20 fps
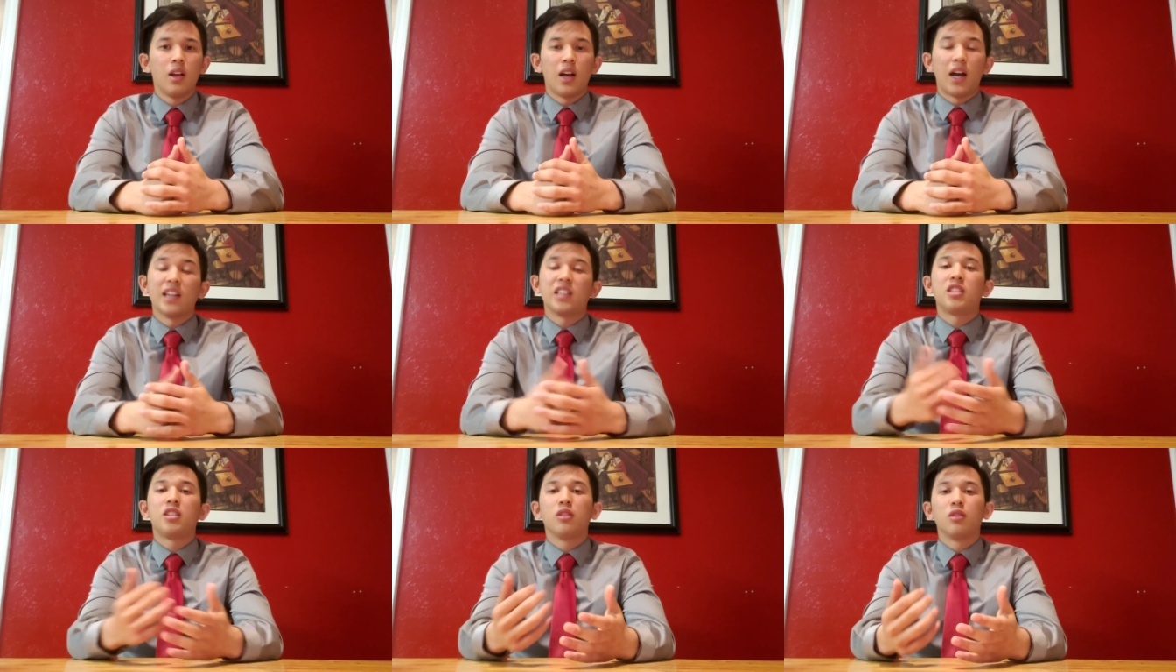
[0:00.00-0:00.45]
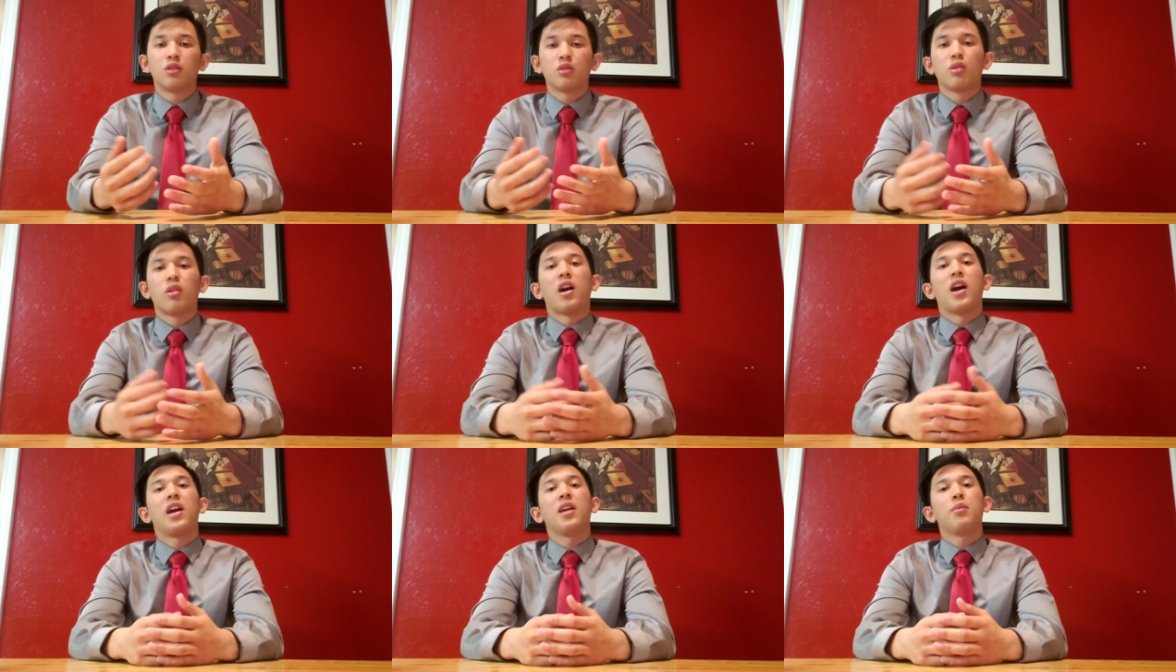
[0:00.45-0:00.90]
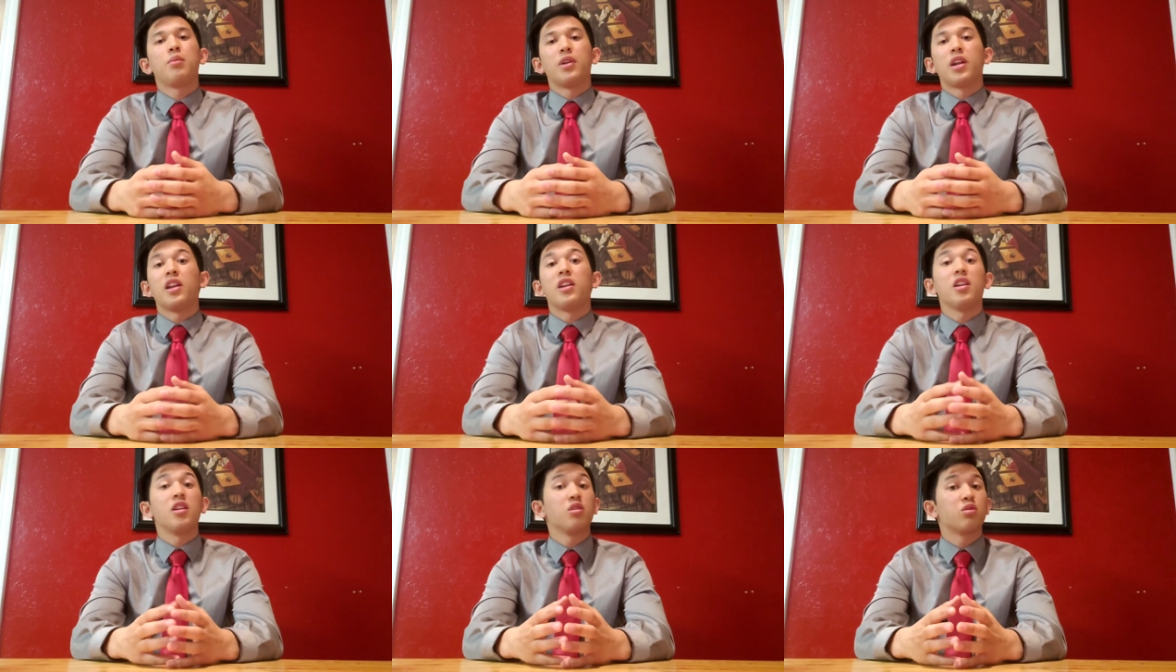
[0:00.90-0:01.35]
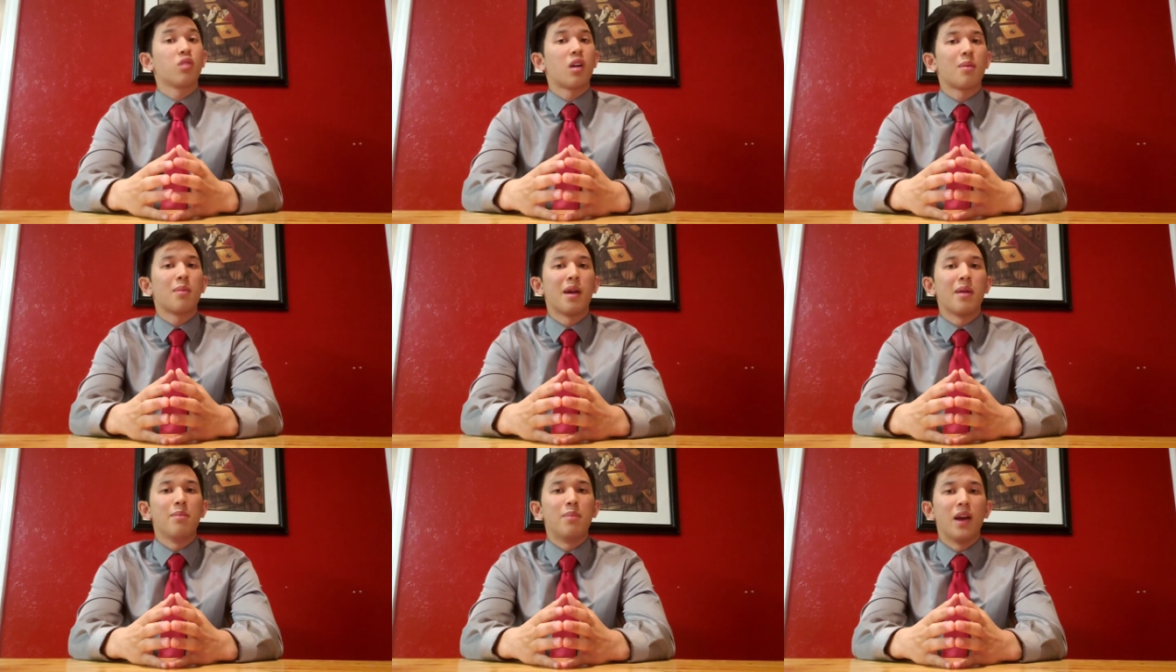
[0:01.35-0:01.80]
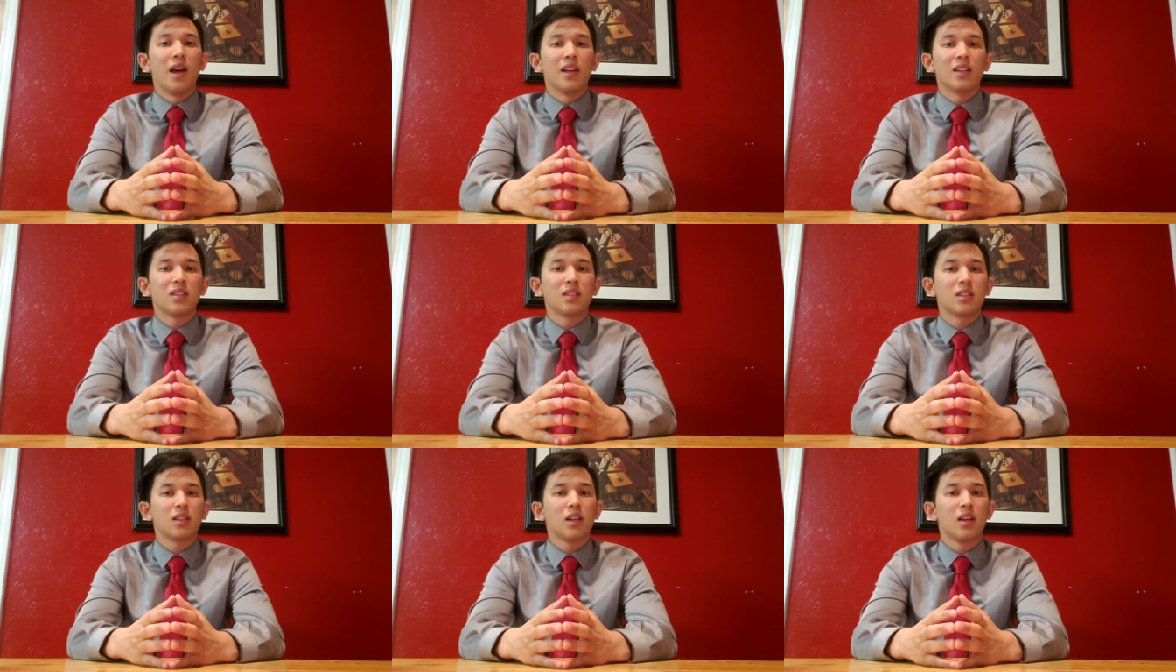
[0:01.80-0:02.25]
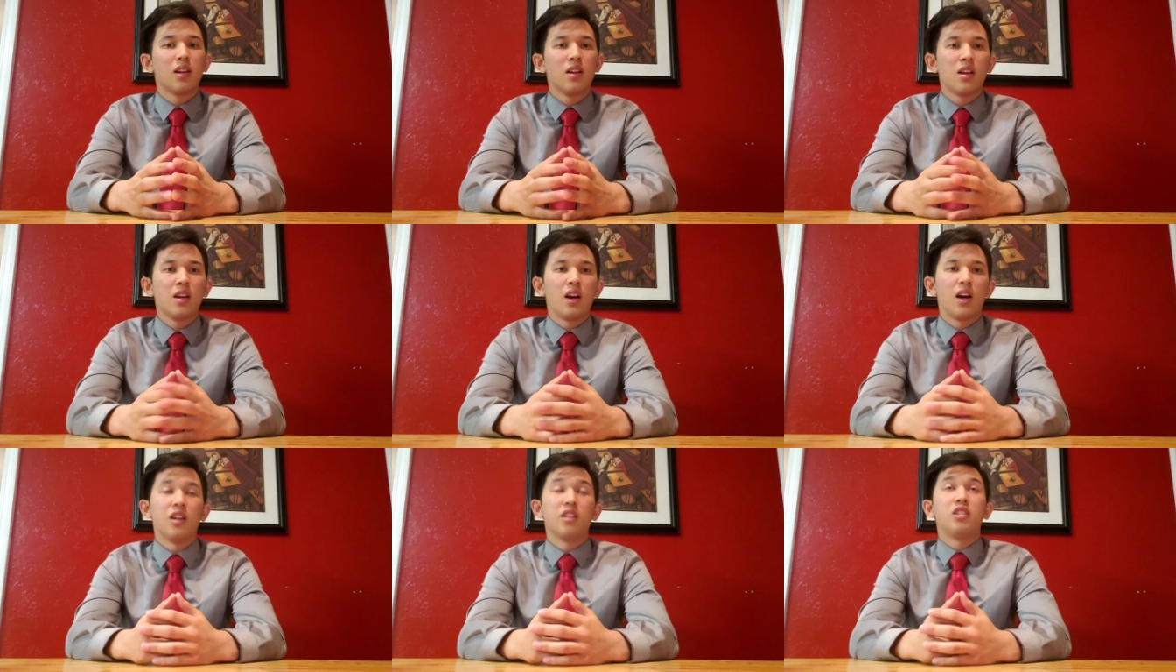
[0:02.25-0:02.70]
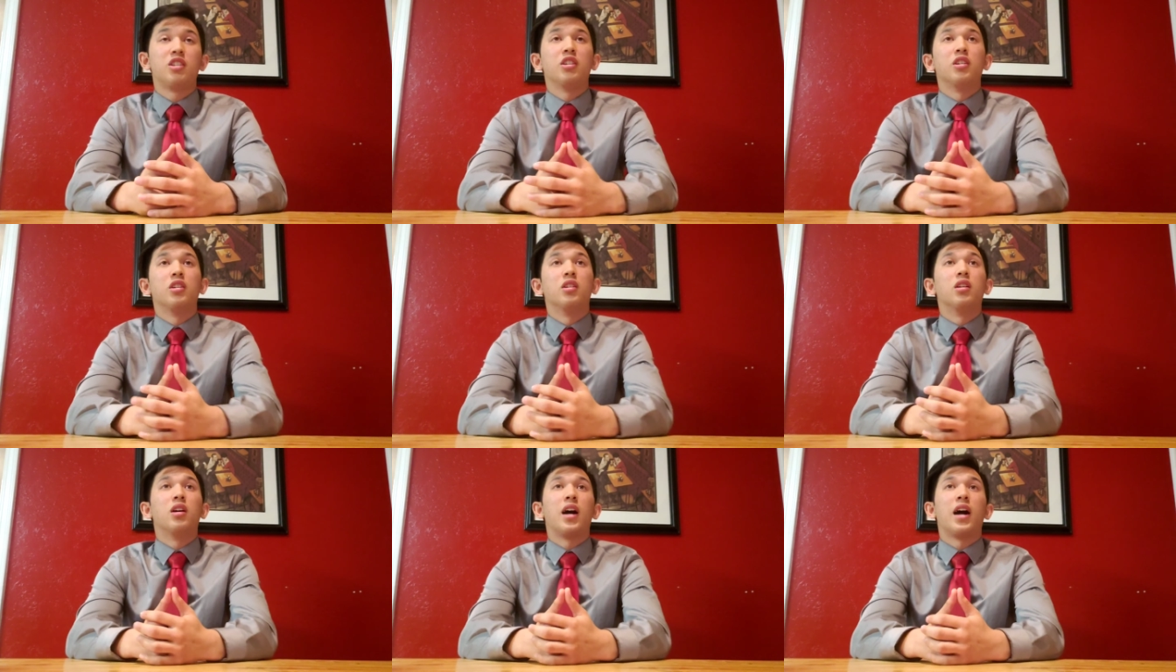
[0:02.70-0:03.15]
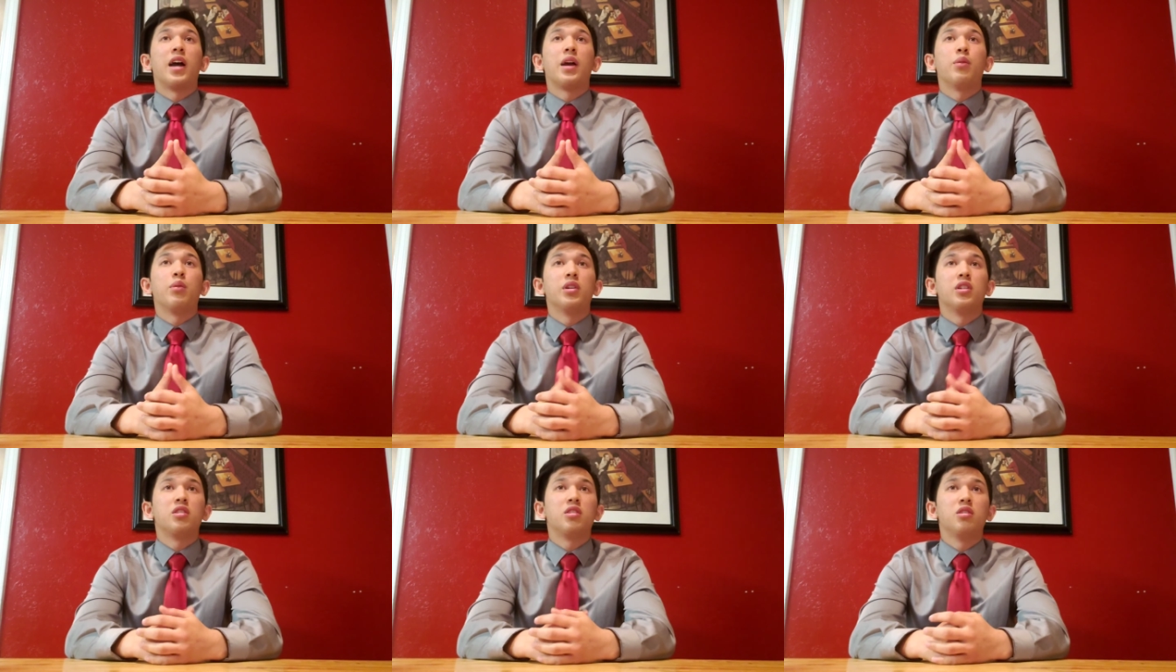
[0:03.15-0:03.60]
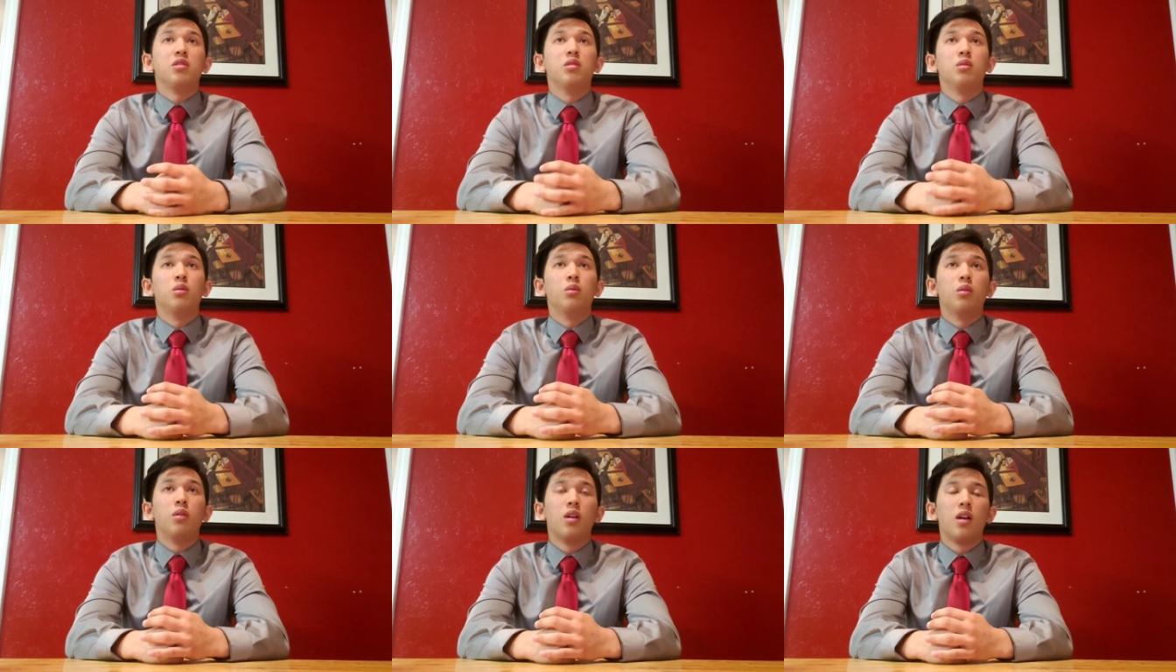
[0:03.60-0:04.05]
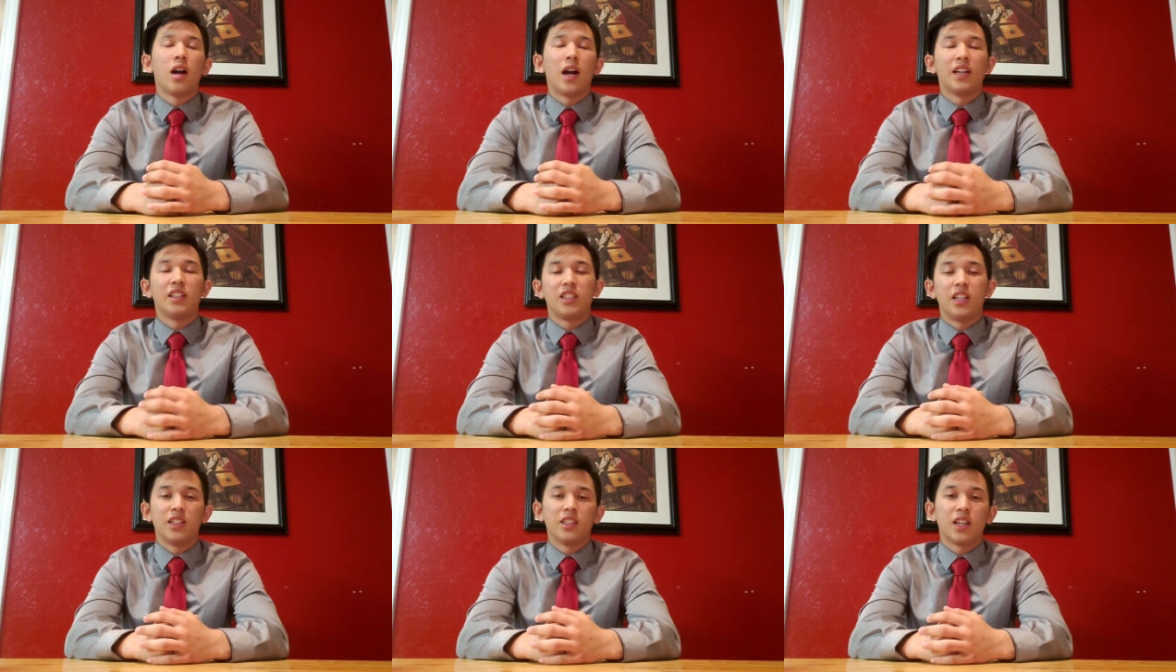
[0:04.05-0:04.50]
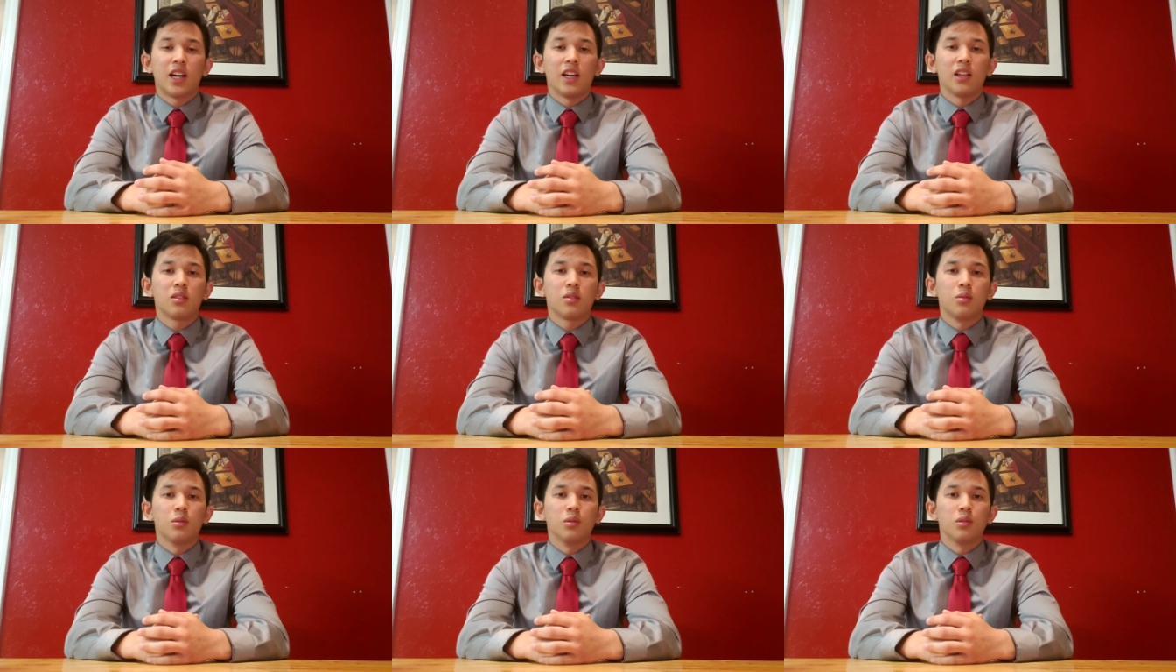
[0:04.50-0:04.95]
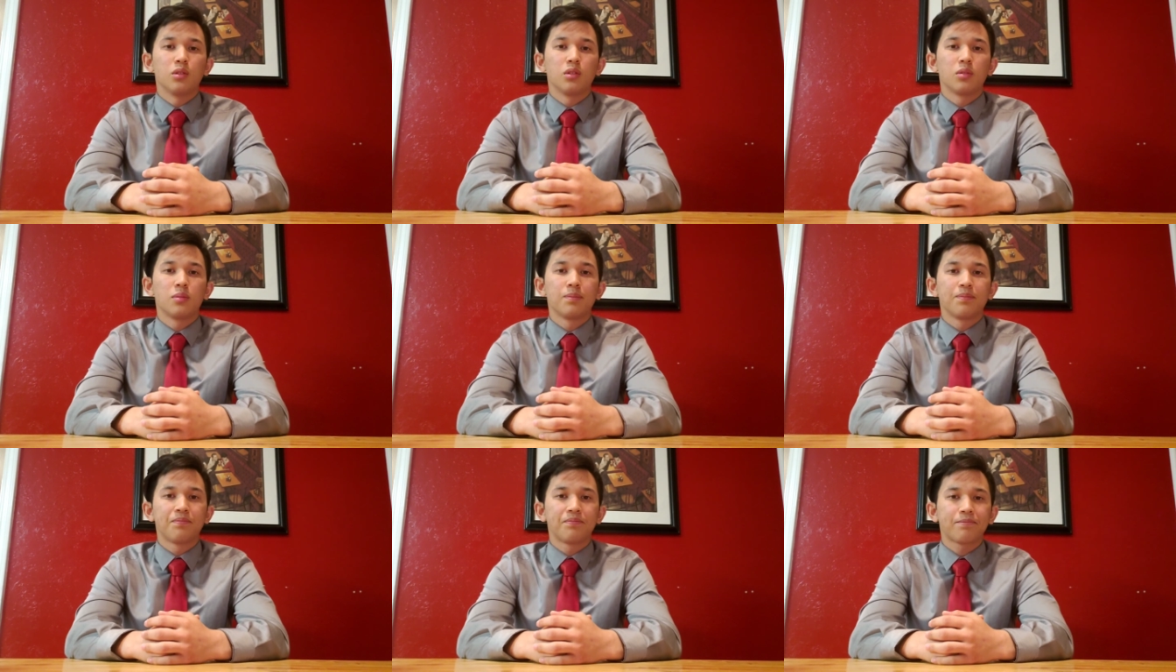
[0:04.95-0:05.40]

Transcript: I still tried, but I didn't try my best until I changed high schools,